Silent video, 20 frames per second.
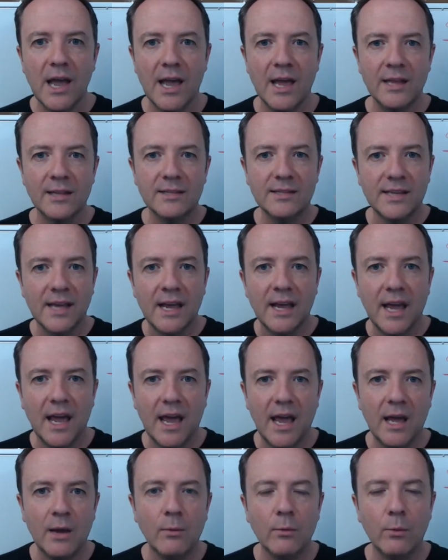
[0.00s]
and say,
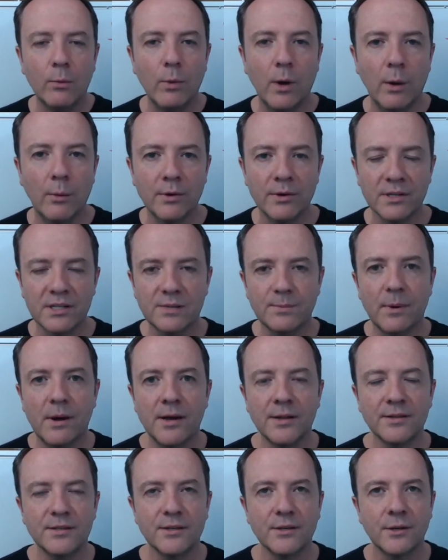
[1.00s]
"Hey, I want to
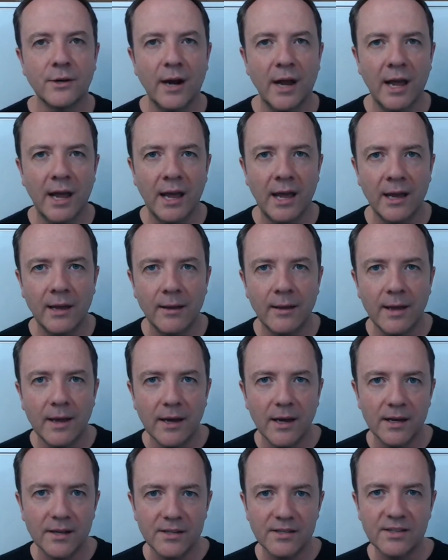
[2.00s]
sponsor a
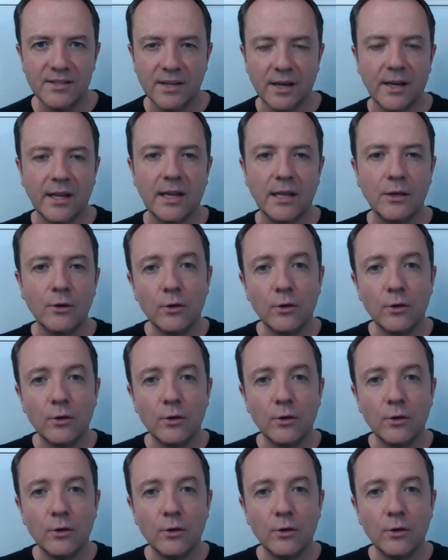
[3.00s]
a study."